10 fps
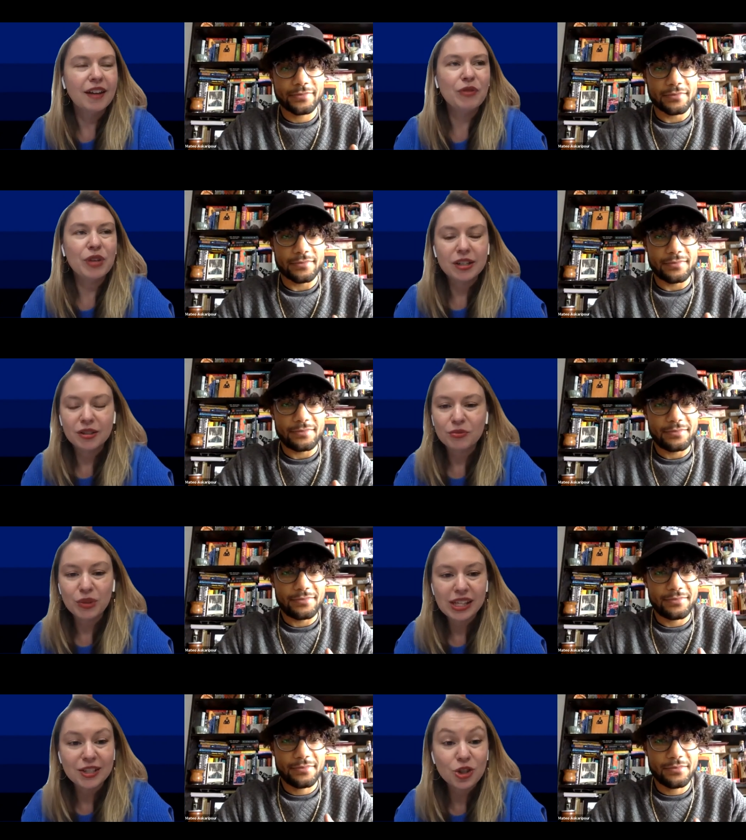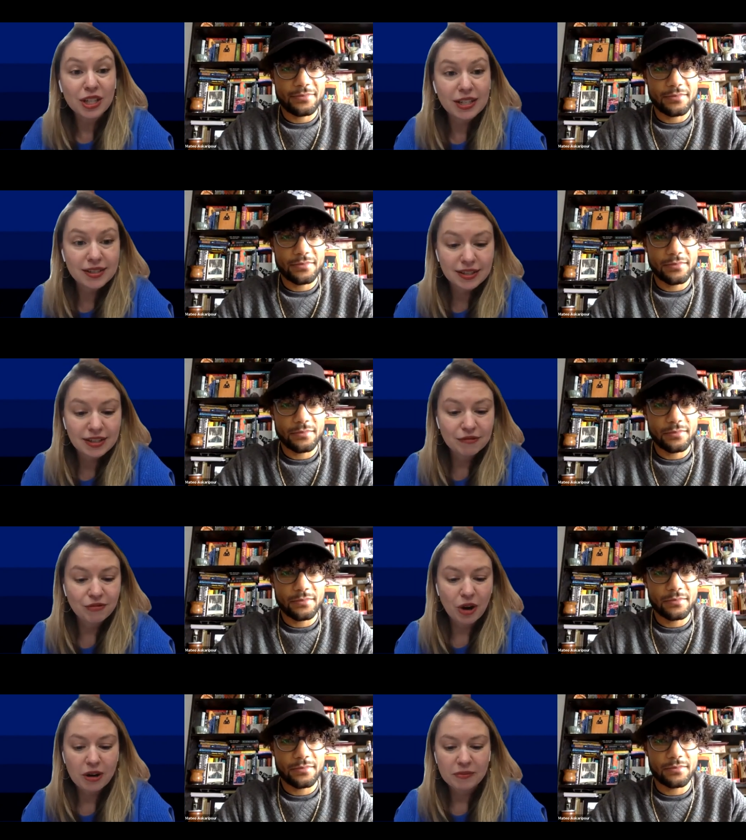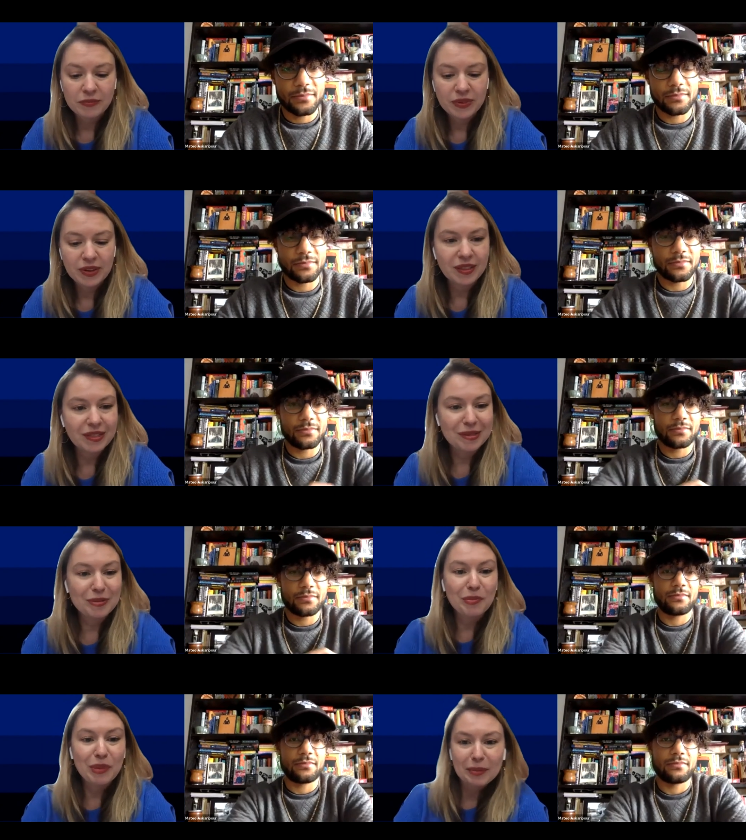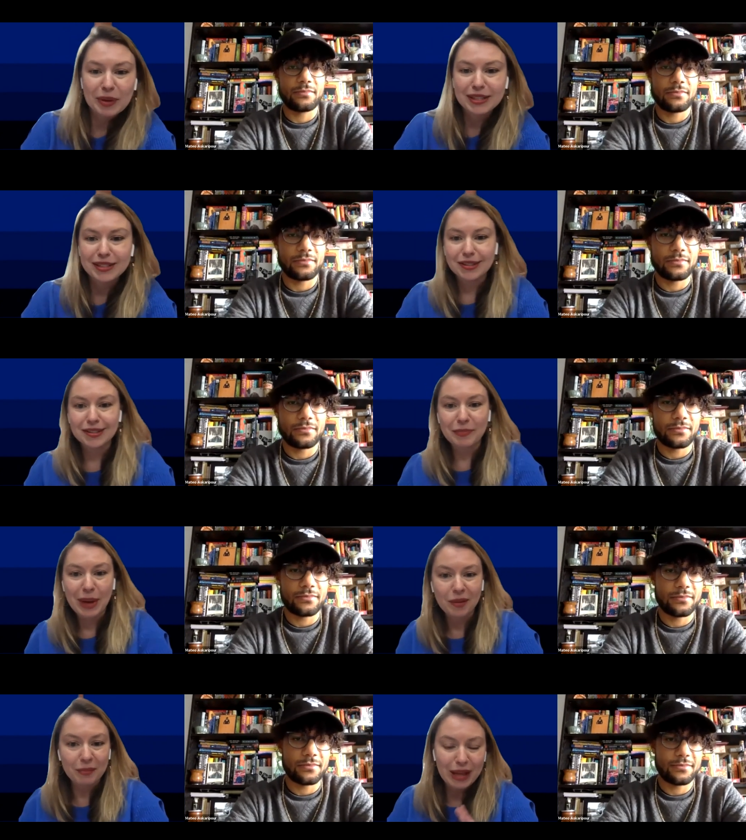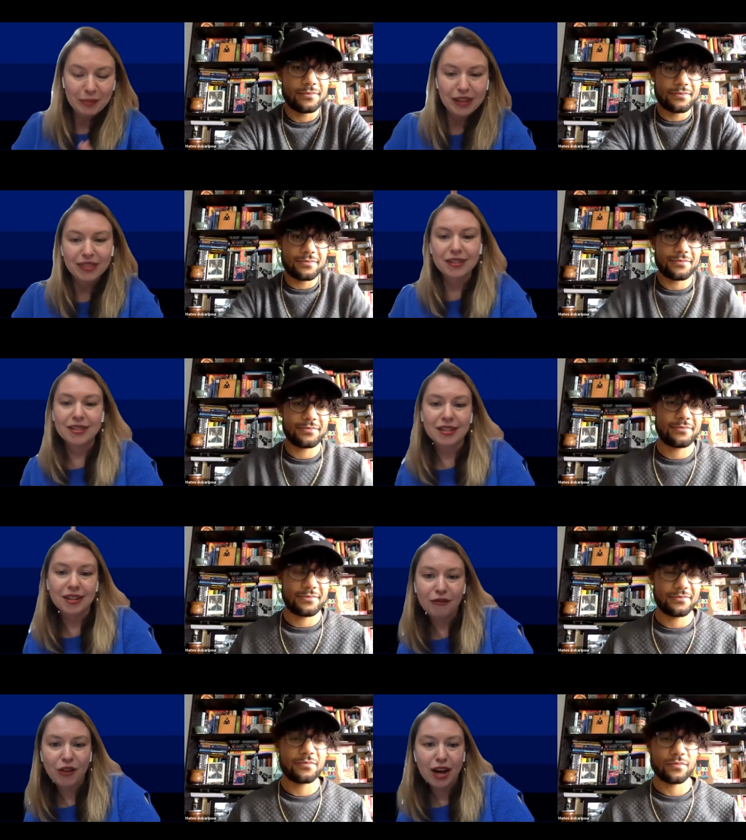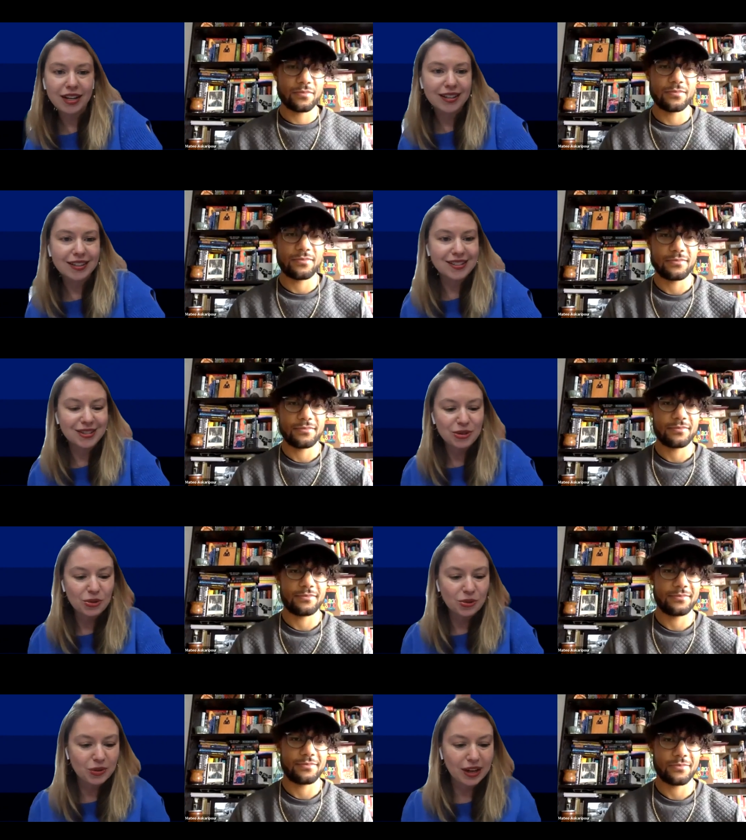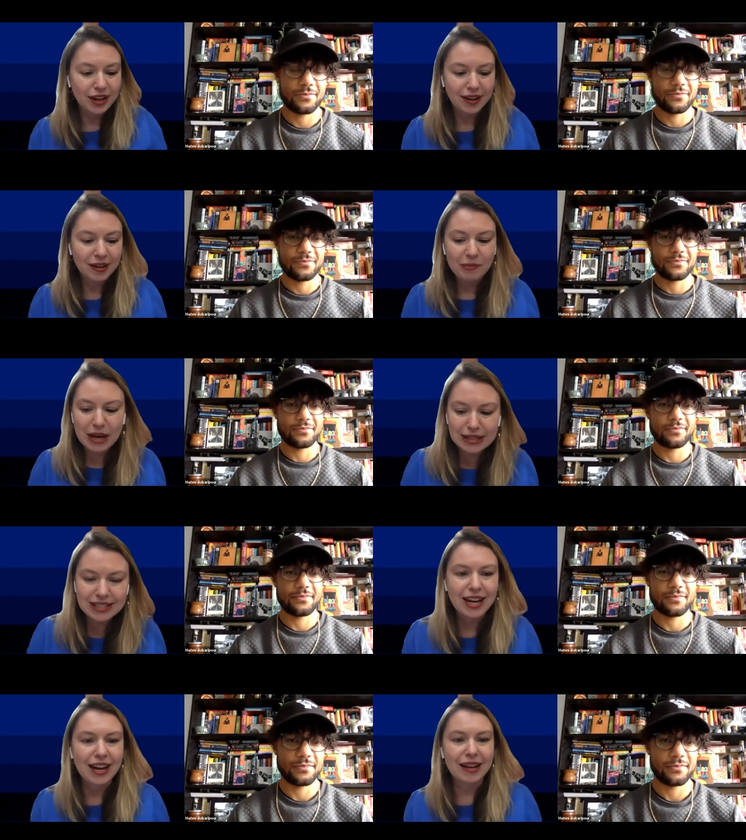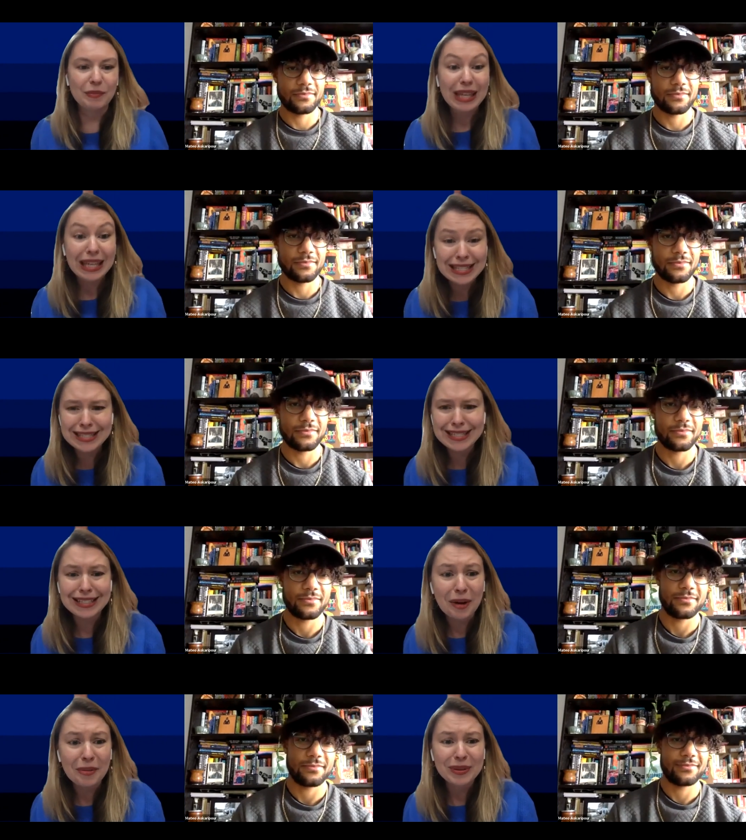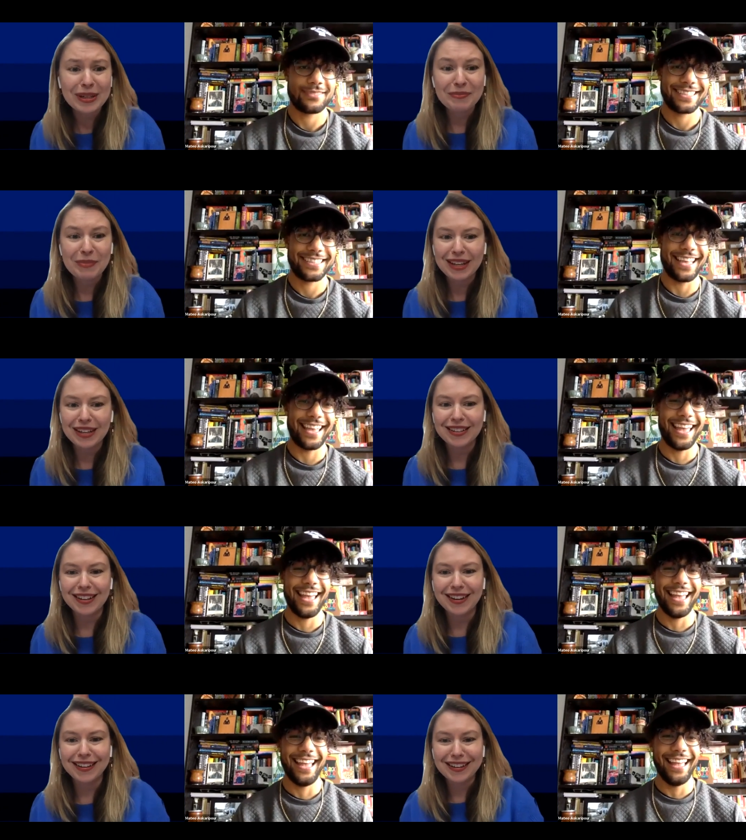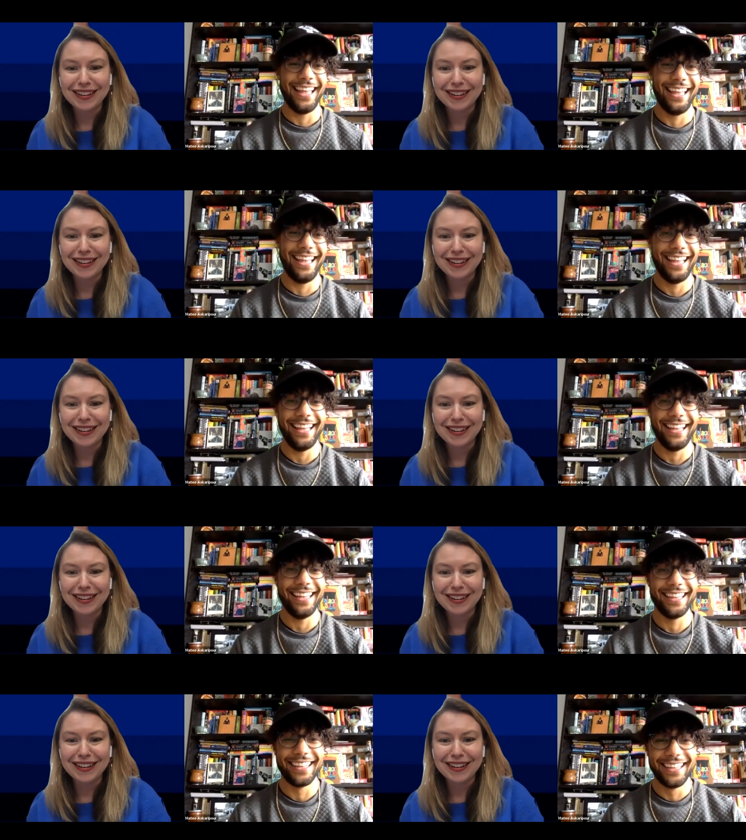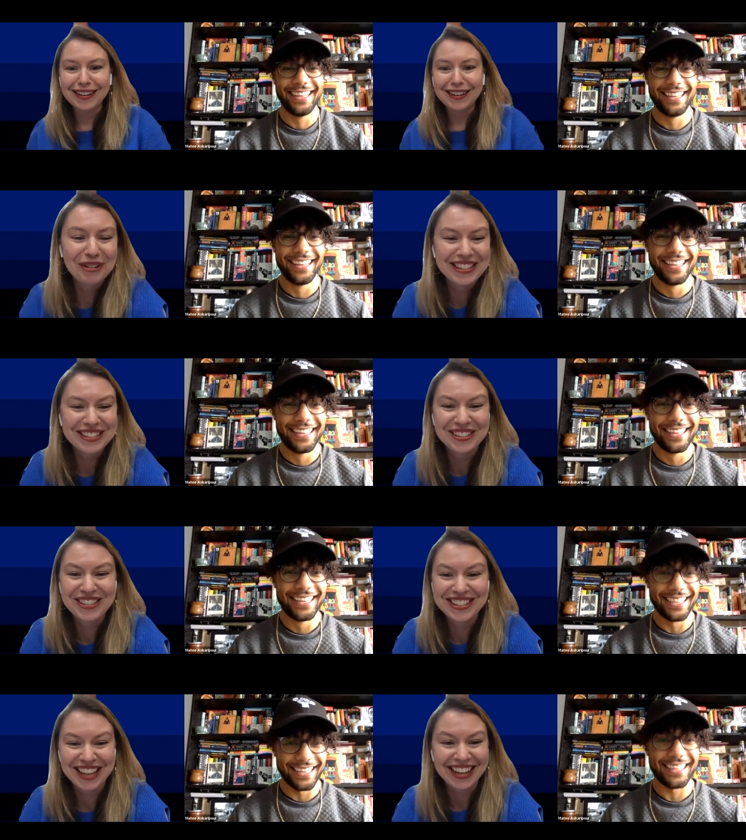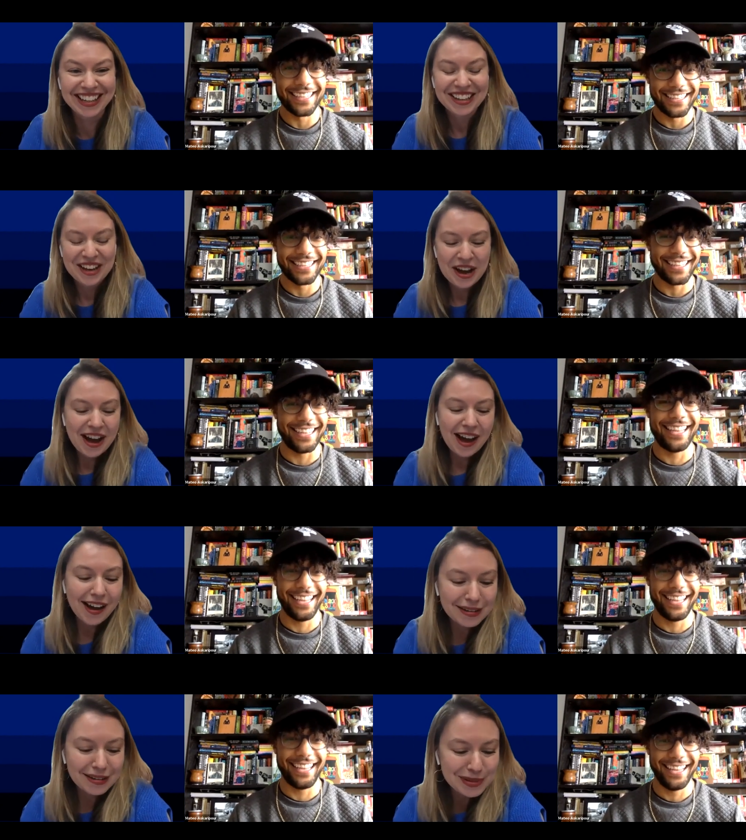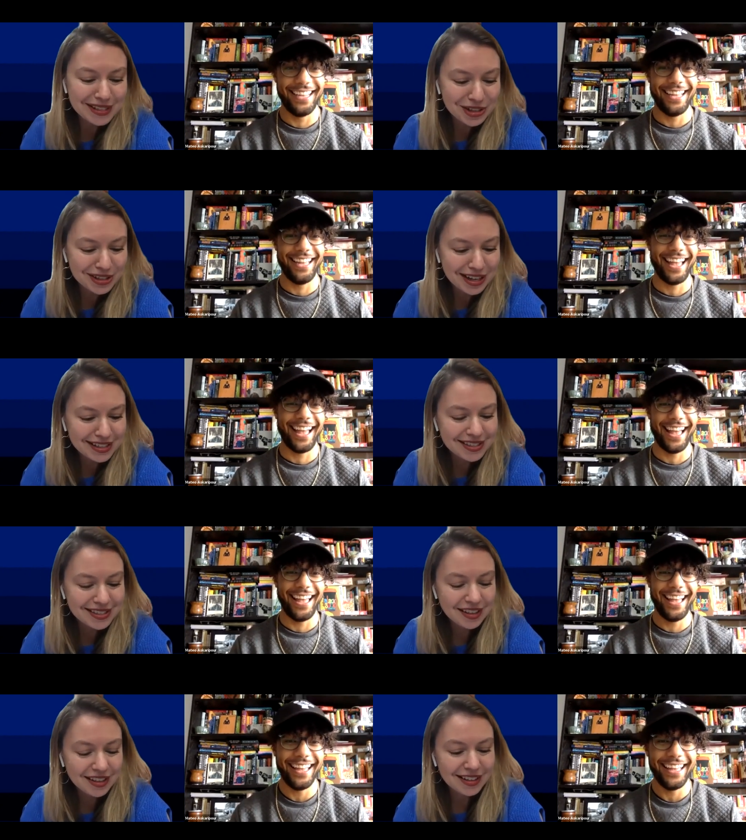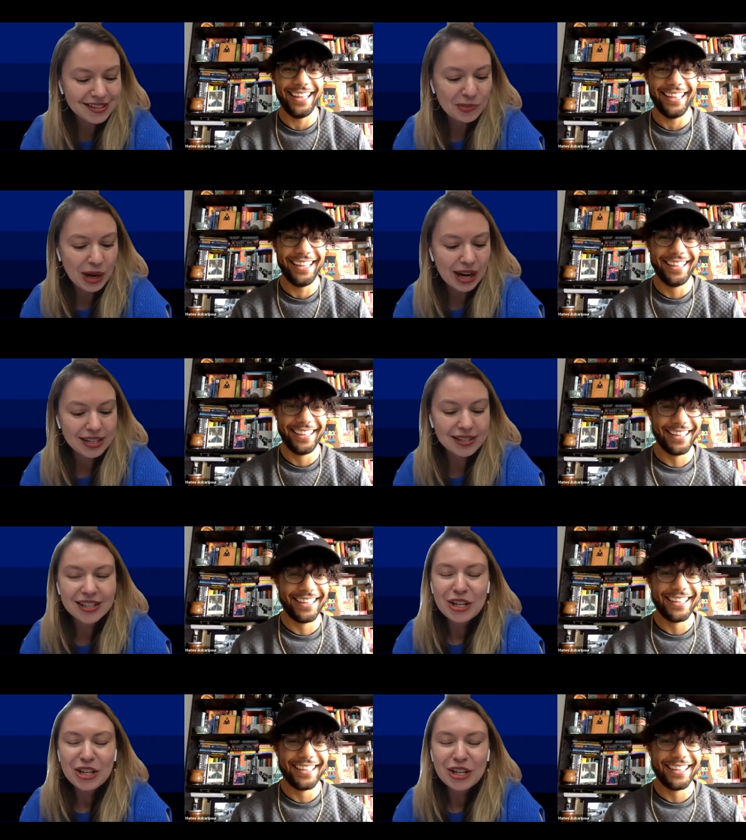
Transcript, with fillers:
Speaker 1: veered really ingeniously from the Black Panthers to Kurt Vonnegut to Basquiat. McKinsey and Company made an appearance on there, which I thought was just like such a nice surprise.